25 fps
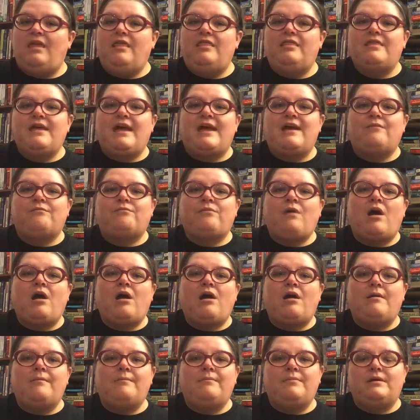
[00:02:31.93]
that
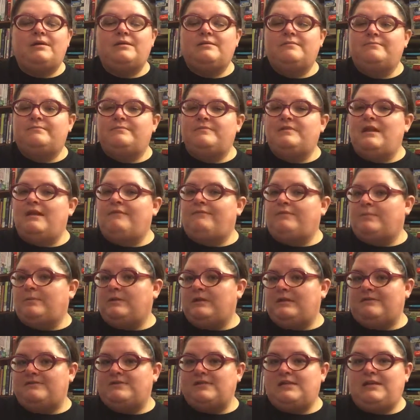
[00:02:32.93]
Rob never
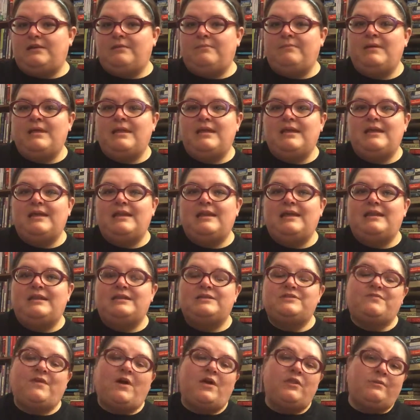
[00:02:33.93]
believed he committed, and
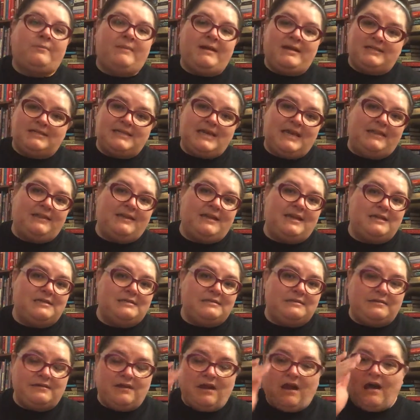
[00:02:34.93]
his father maintained that he
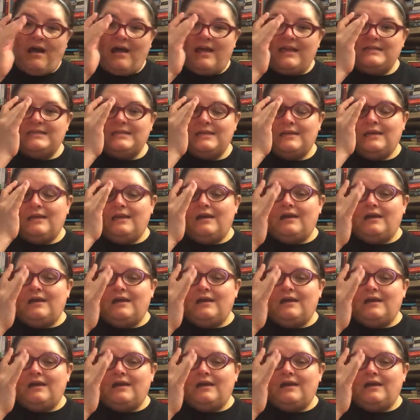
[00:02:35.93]
did not.